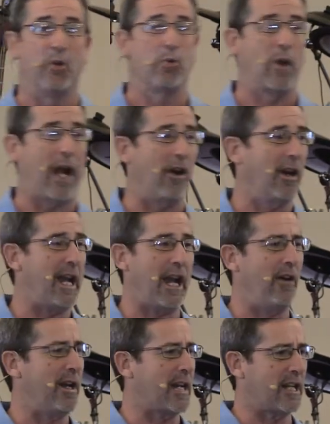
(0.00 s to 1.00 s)
Rarely,
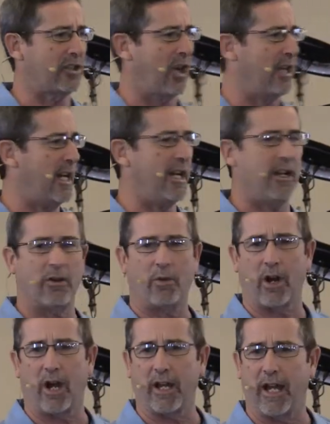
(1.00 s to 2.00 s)
Eric, I saw you here.
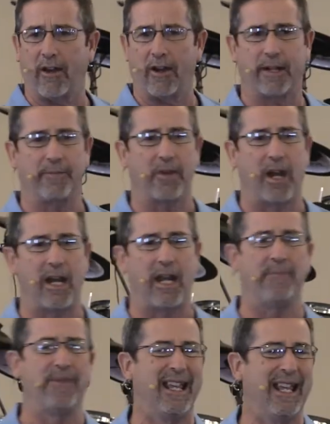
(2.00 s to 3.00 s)
Where are you, Eric? All right.
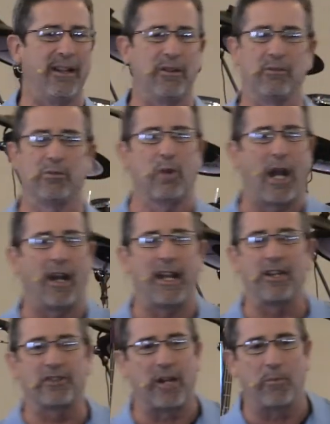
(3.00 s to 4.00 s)
Um, rarely
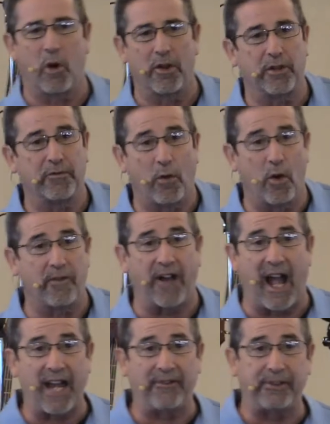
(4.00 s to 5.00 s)
is there more than four or
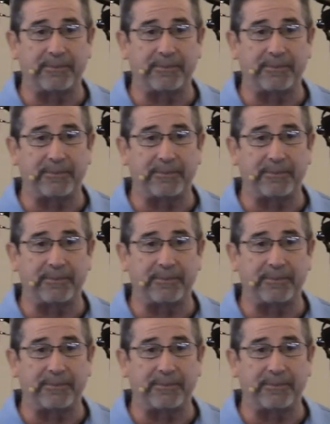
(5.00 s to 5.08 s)
five.